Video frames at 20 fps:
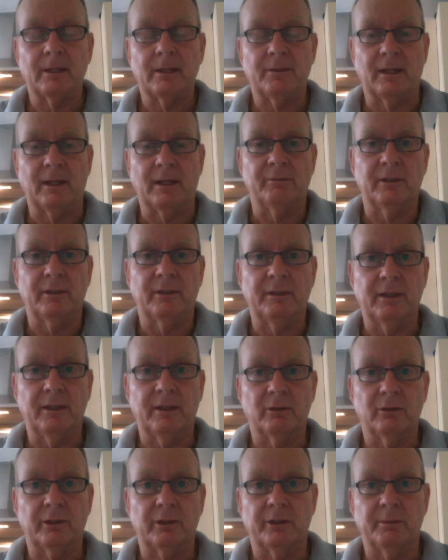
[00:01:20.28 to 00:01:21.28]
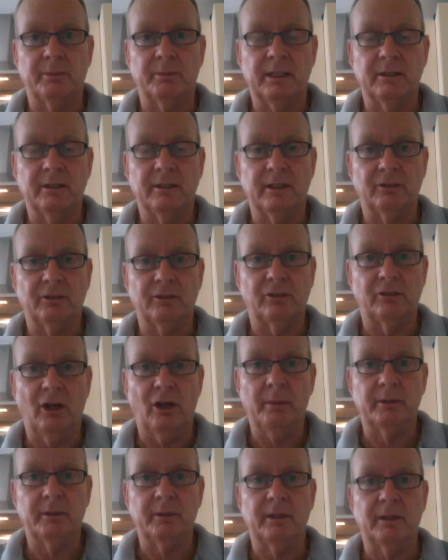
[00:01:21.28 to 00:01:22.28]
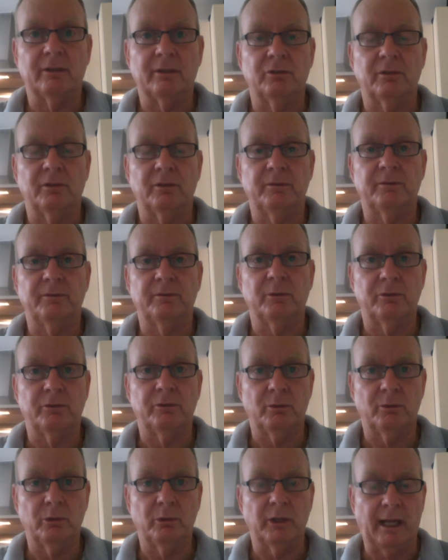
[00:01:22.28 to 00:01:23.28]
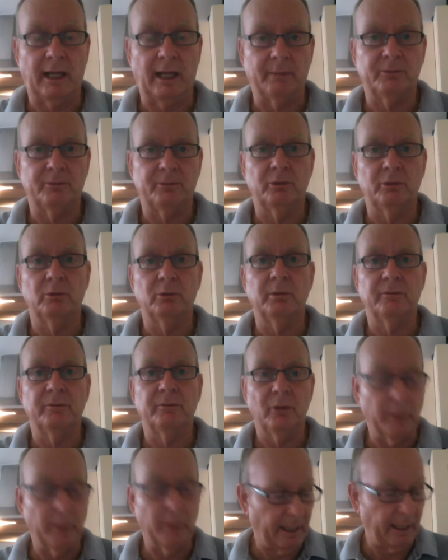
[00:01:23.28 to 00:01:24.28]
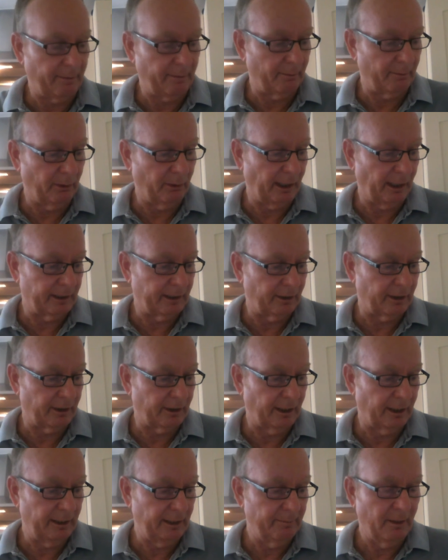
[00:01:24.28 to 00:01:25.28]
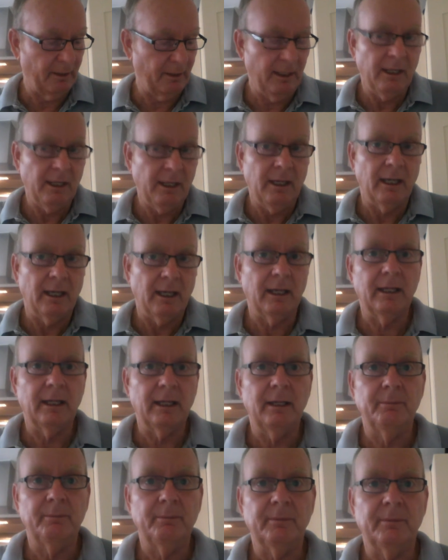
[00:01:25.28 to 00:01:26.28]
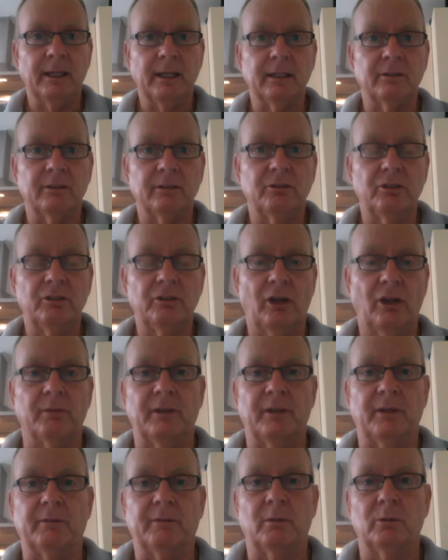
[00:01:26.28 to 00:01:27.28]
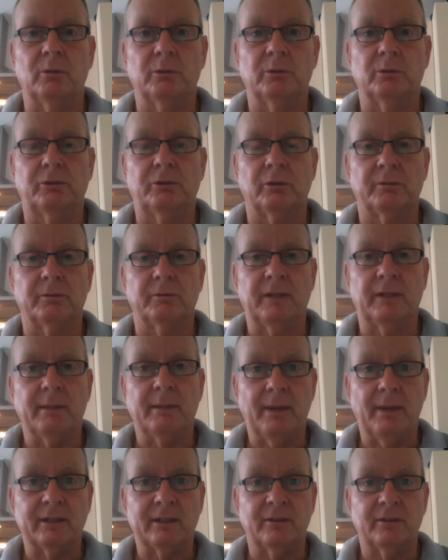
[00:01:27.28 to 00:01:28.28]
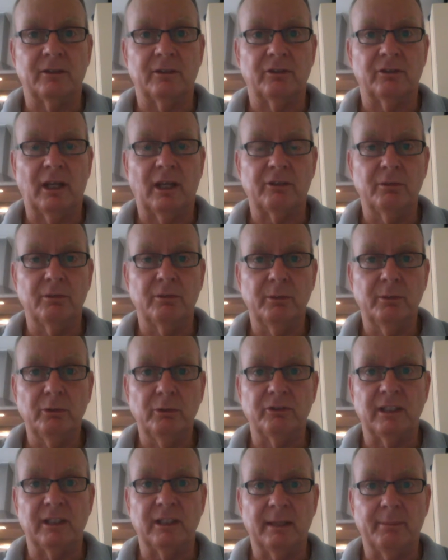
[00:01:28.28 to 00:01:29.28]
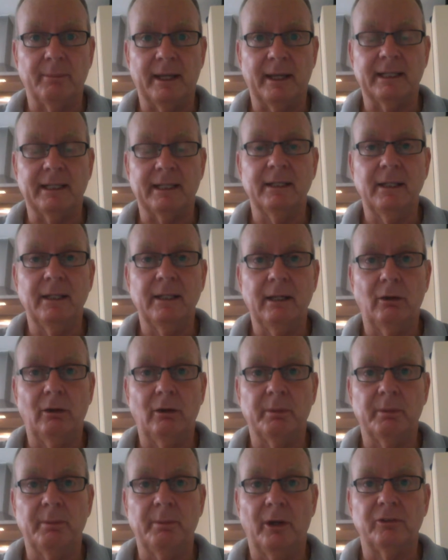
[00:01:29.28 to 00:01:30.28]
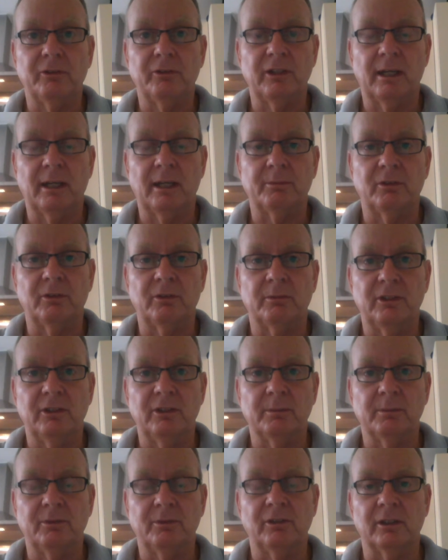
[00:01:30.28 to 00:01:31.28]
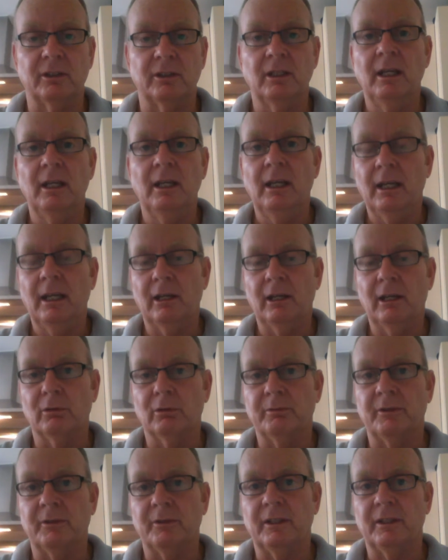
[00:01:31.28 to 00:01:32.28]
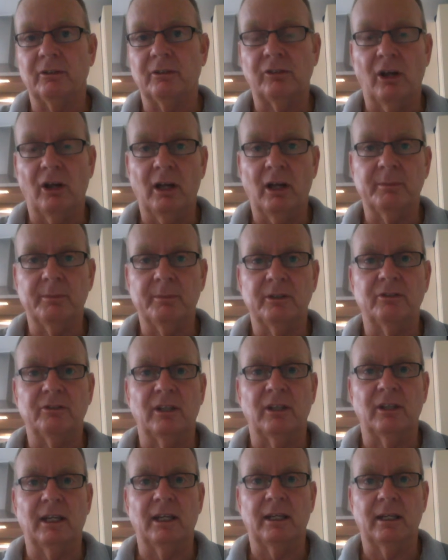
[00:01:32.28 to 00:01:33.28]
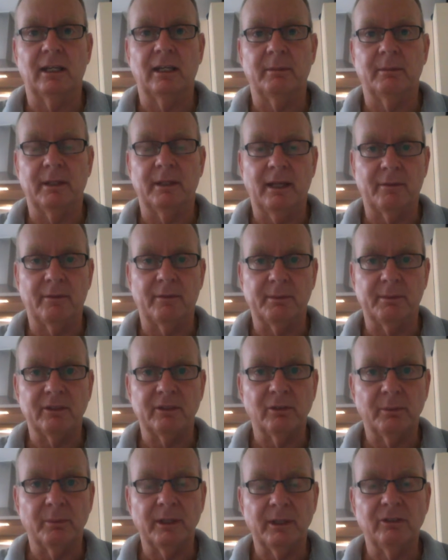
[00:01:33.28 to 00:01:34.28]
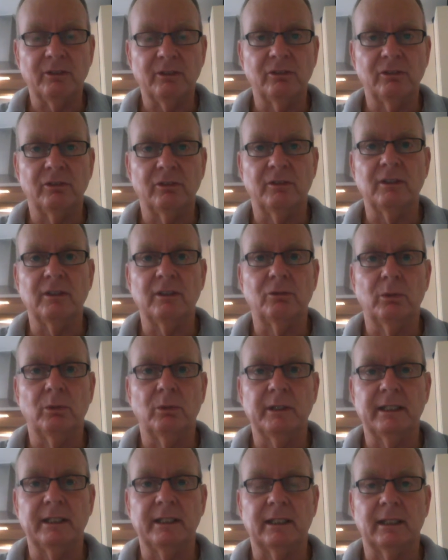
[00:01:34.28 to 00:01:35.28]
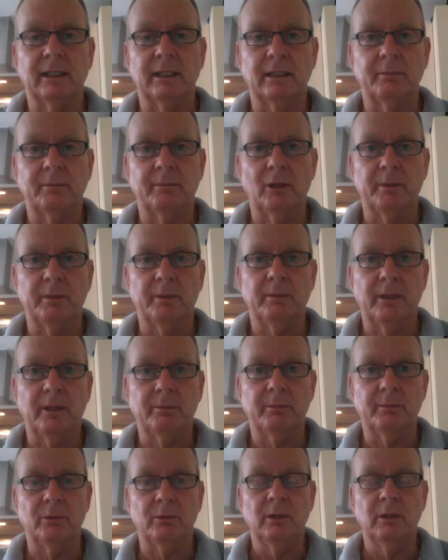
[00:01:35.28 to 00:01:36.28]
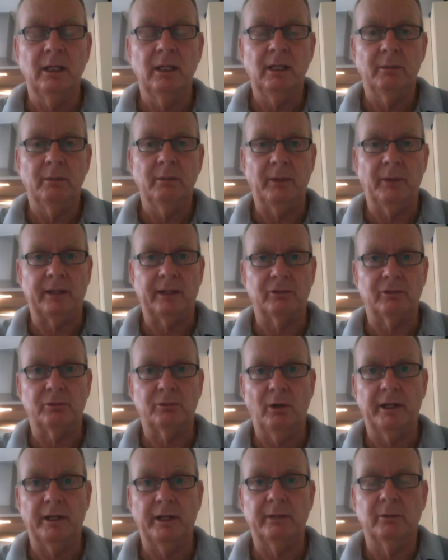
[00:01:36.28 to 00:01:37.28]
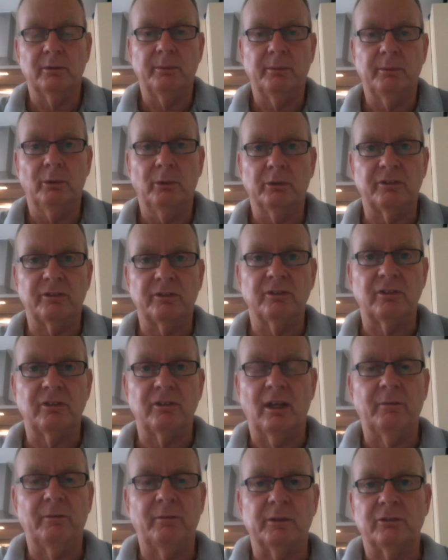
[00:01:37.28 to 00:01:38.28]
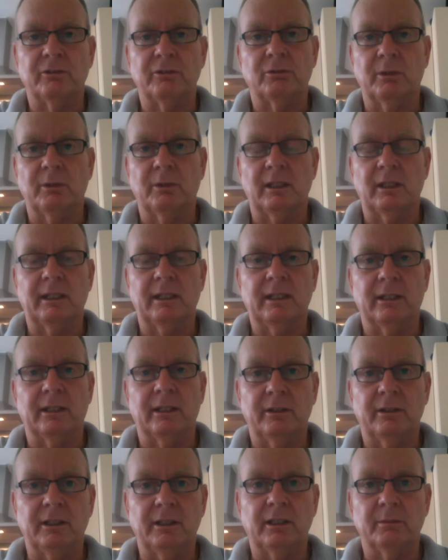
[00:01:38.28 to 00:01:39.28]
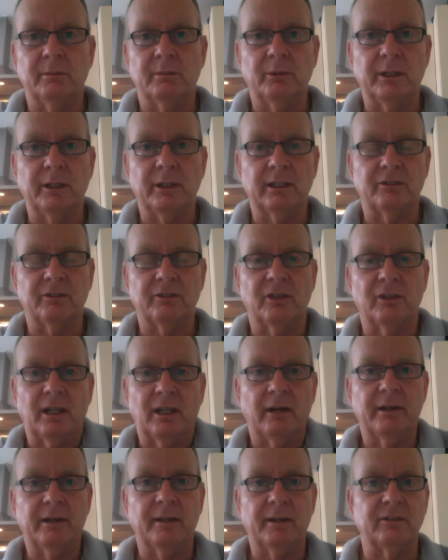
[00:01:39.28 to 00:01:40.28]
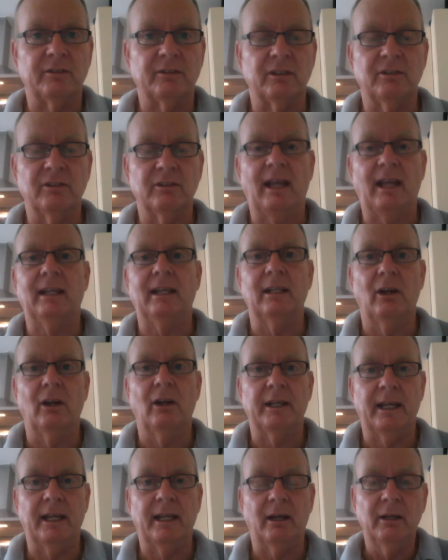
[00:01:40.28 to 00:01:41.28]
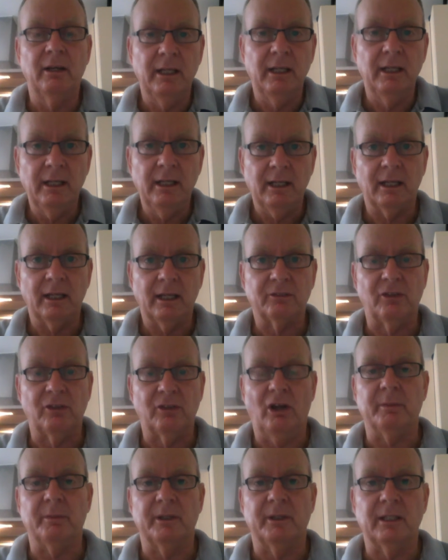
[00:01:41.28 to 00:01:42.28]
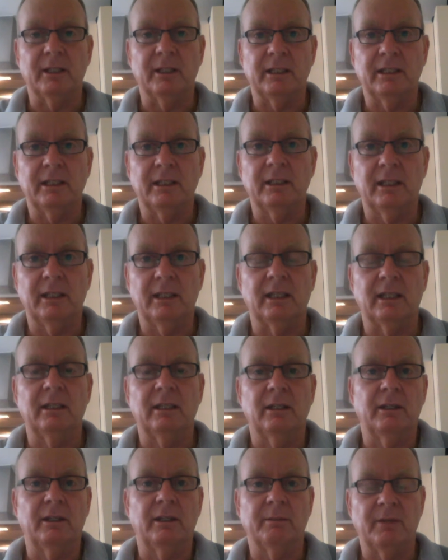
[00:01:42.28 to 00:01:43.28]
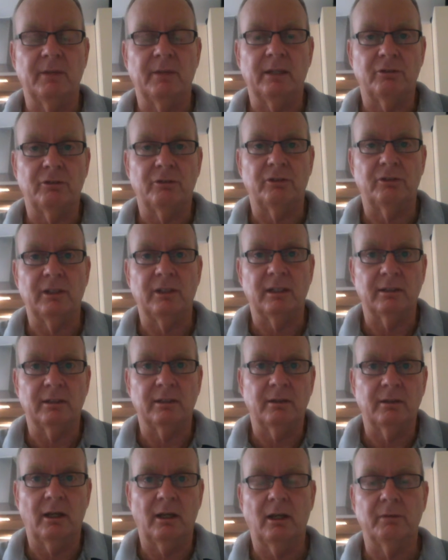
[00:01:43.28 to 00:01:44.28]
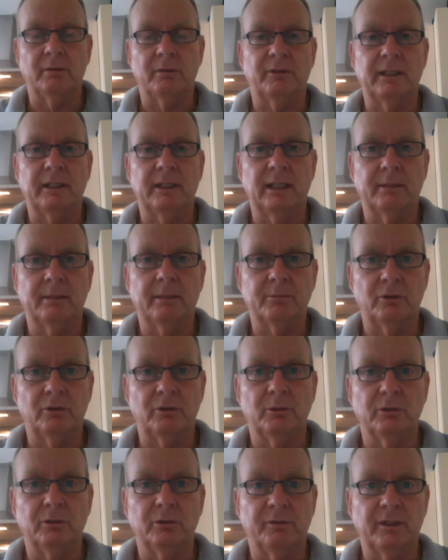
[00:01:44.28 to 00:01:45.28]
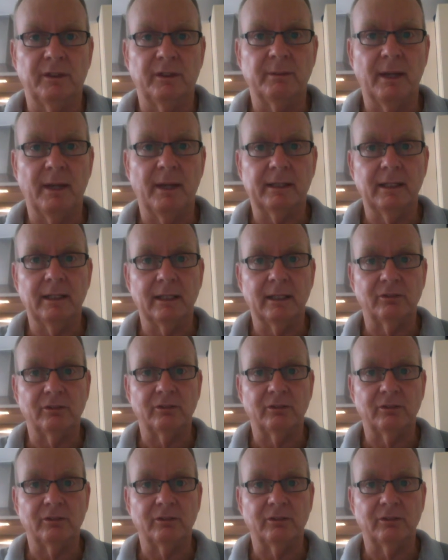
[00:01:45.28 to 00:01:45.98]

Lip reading: Thankfully, they're not going to be in the assignment. That sort of was the work up till before we had the break, okay? And just hopefully everyone will sort of get back to the discussion boards and get back in there. I'll be posting up some tips and help for the assignment and other bits and pieces this week, helping people practice writing reports and stuff, which is really, you can put in a scenario that's exactly like our assignment and you can get, interesting and hopefully some good feedback there.